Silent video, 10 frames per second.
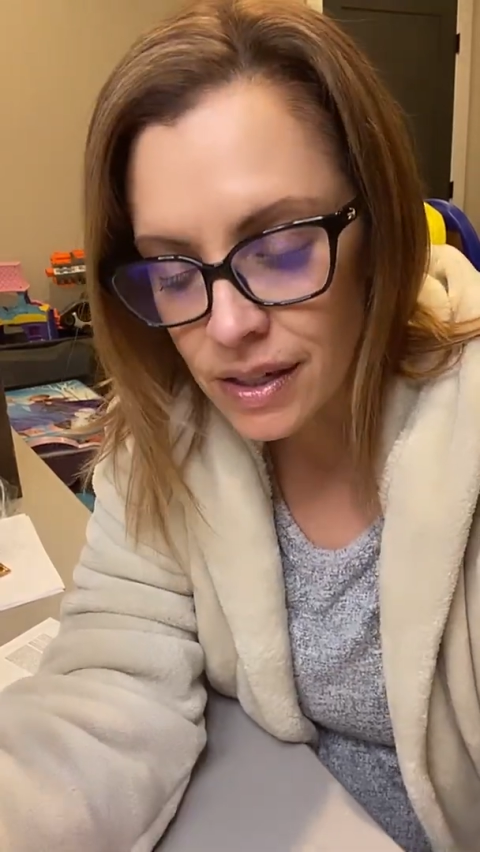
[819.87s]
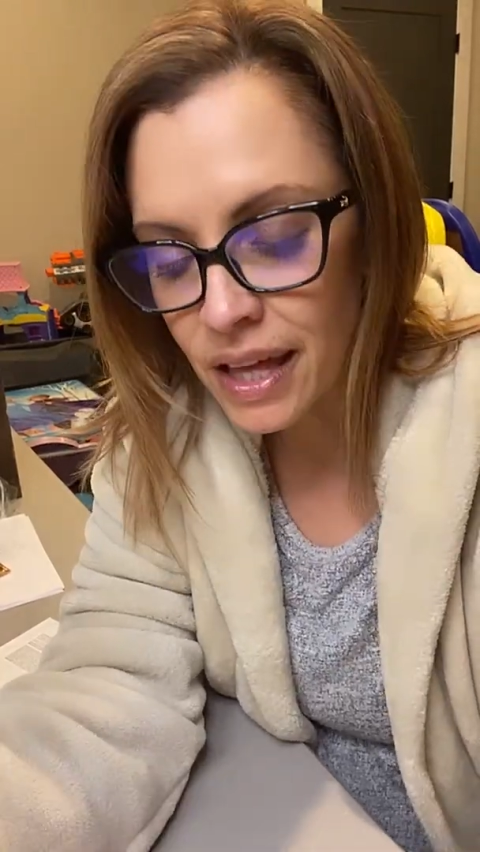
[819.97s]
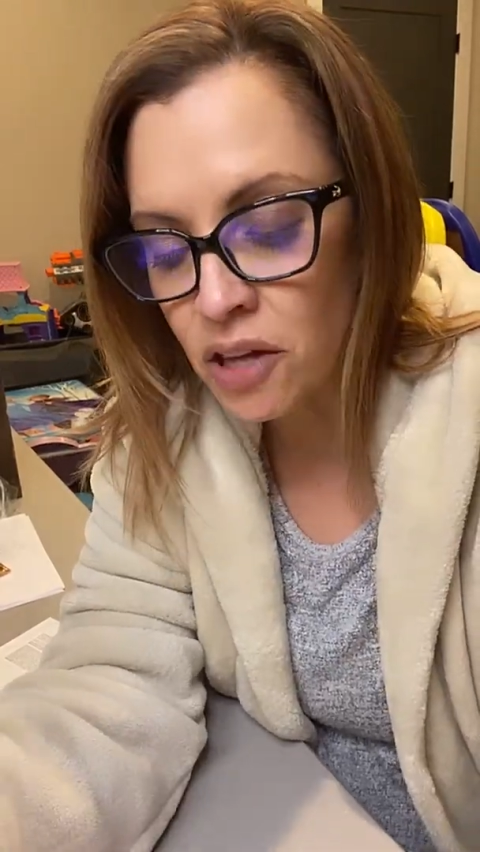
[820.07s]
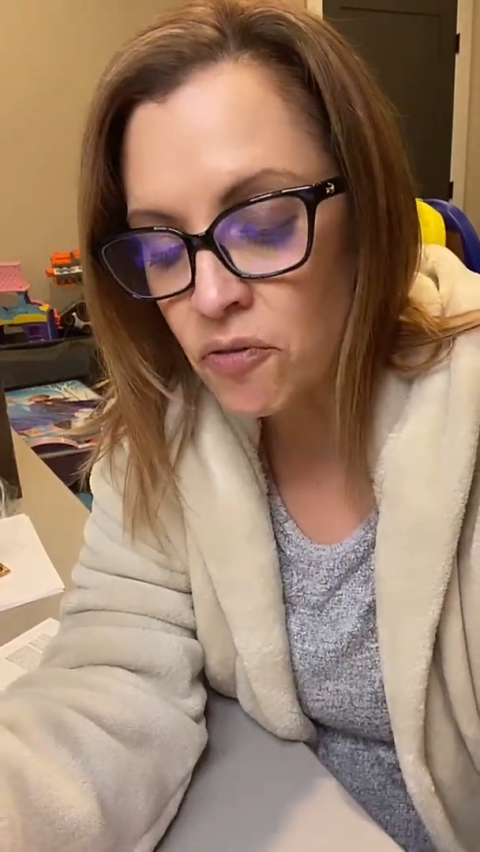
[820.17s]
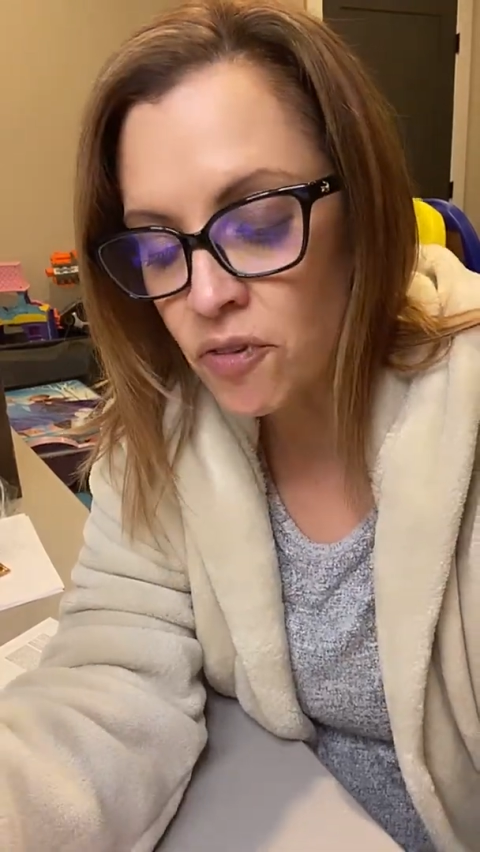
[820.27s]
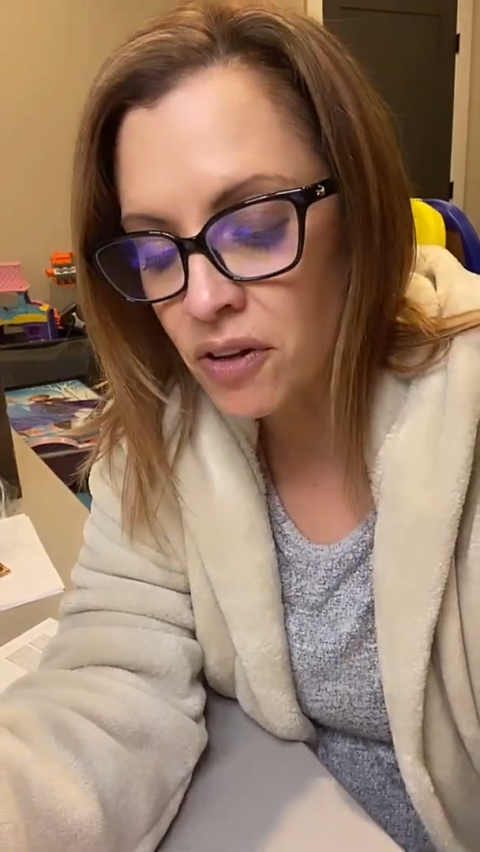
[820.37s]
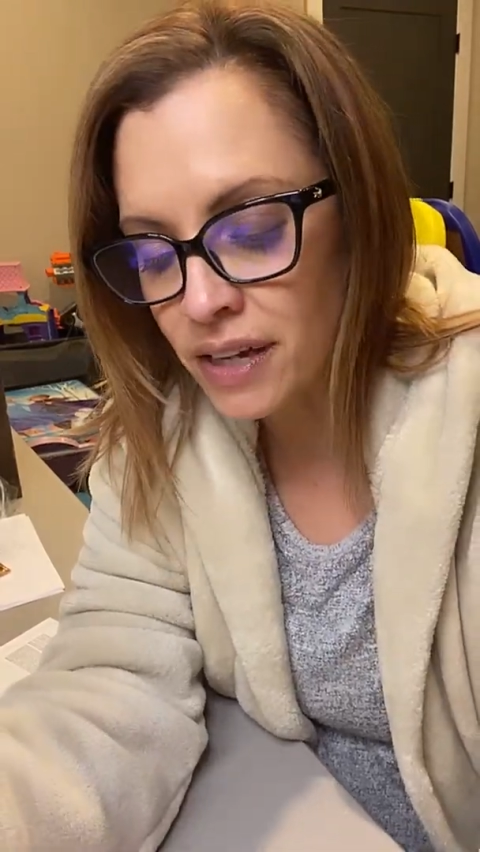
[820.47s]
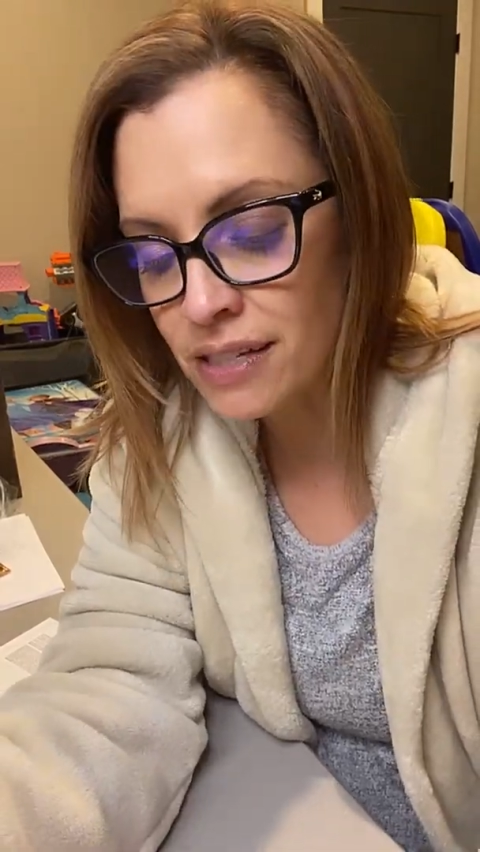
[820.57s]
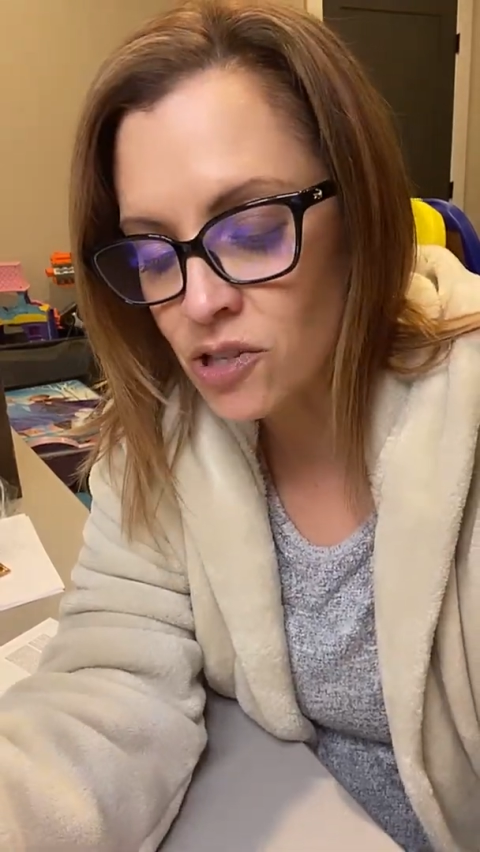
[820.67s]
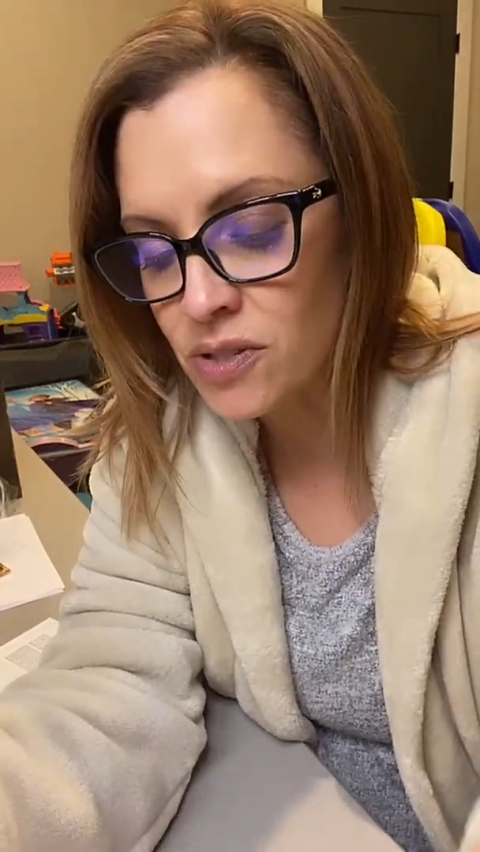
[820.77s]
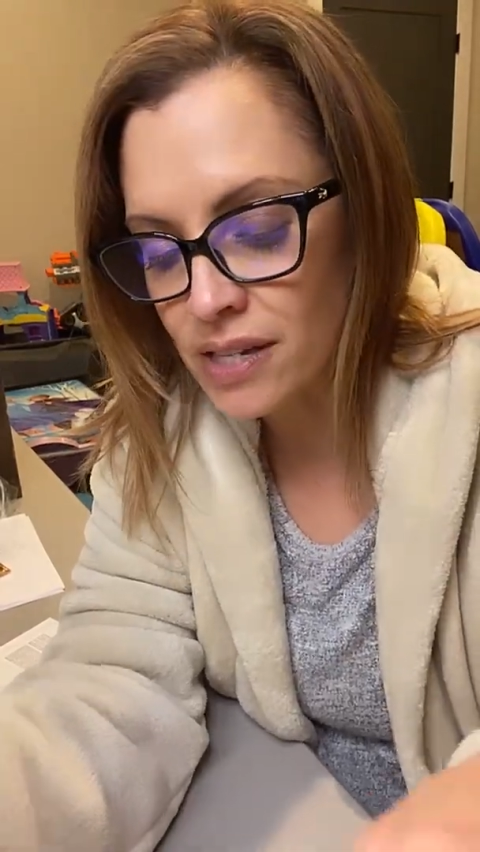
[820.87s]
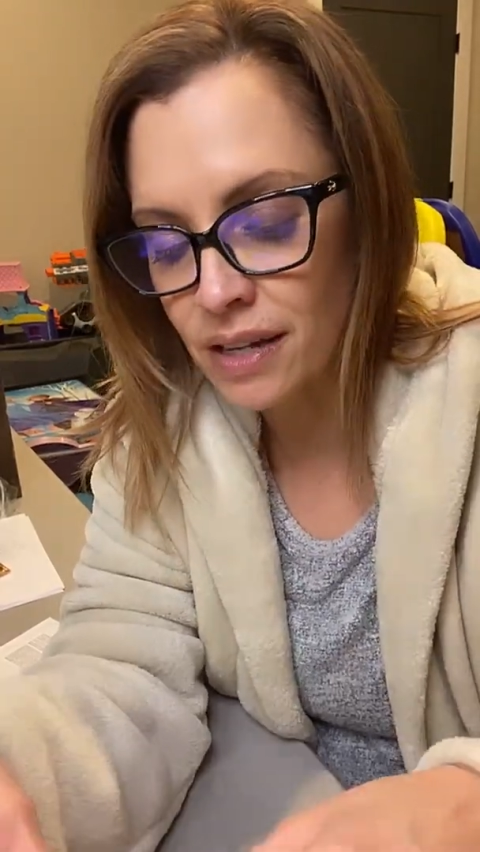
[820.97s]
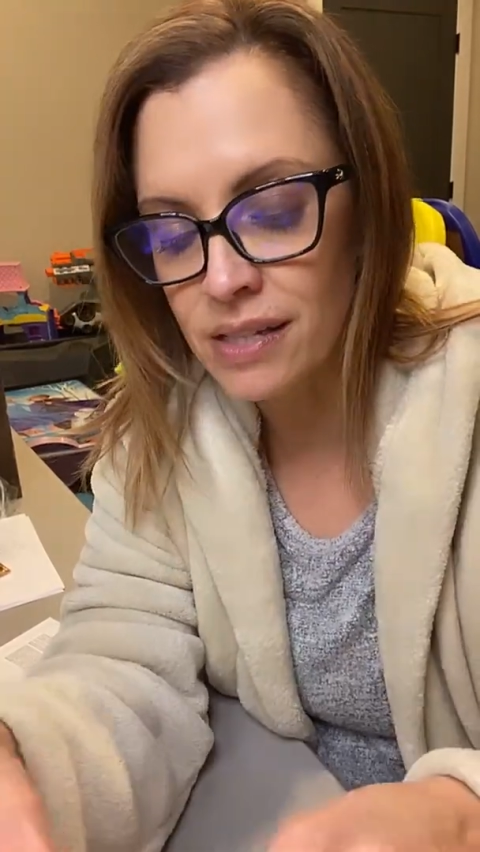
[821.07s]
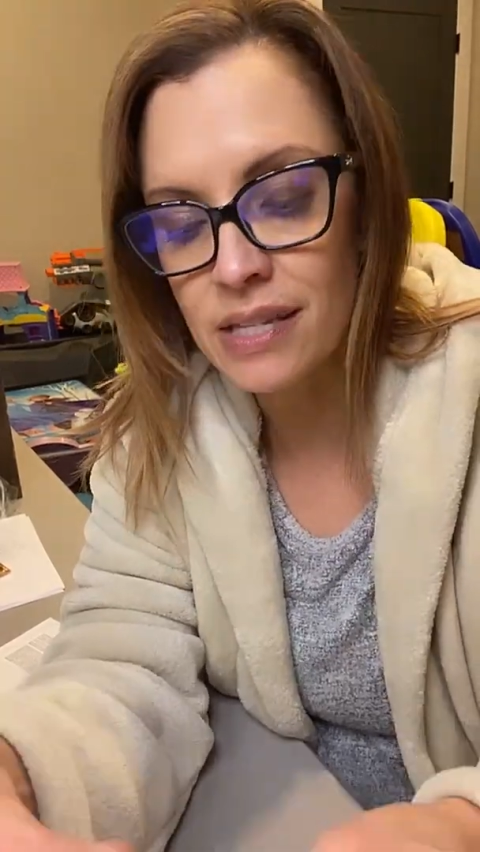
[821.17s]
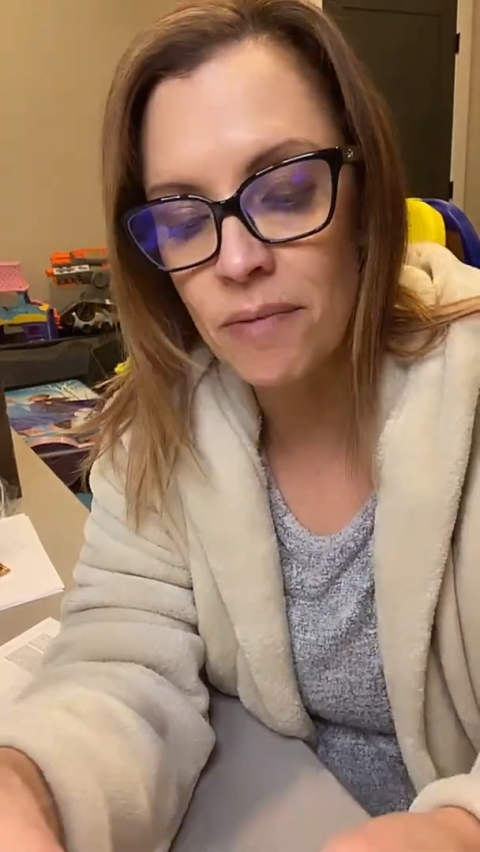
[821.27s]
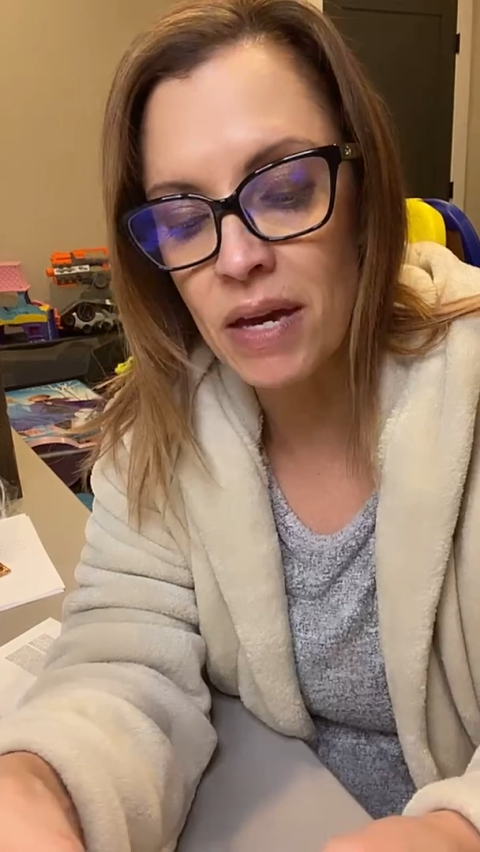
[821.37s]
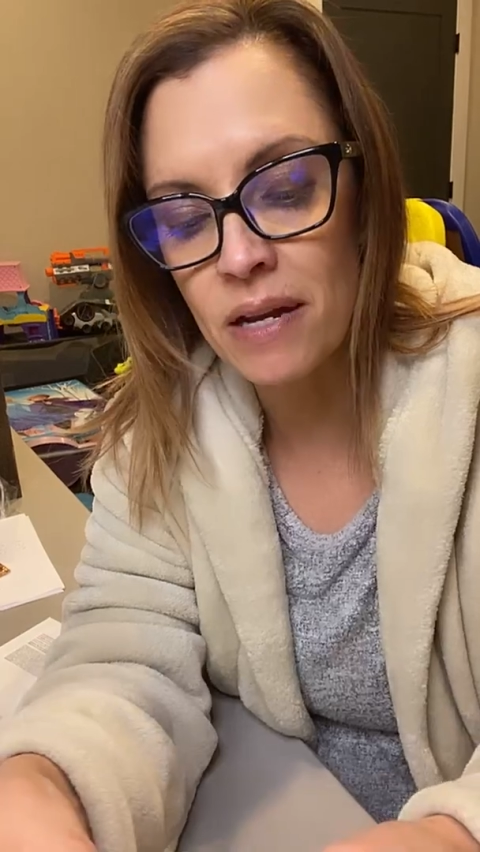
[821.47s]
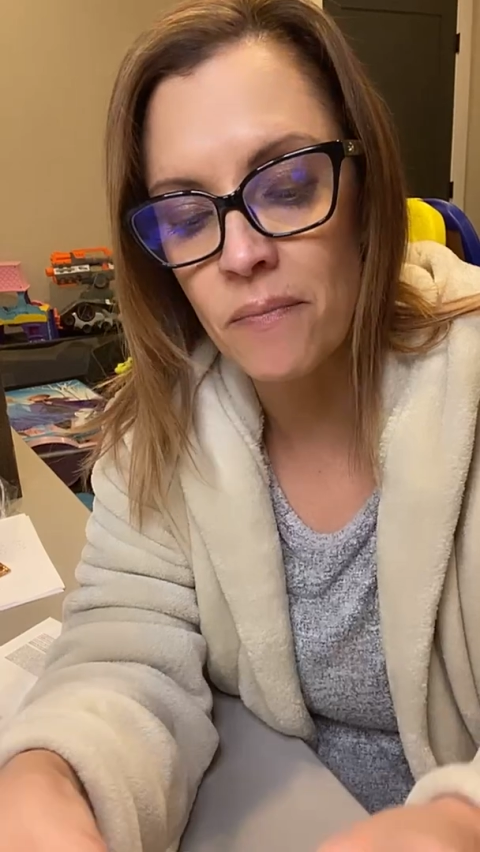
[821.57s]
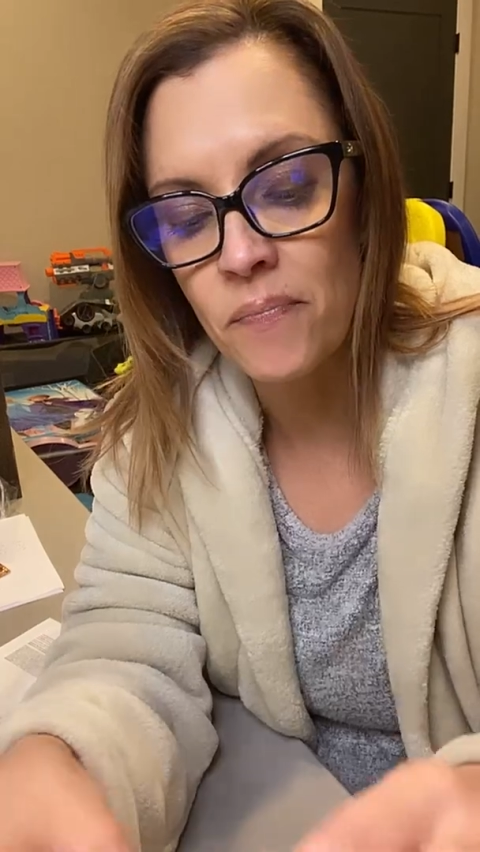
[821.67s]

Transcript: It felt like 2 seconds, I mean.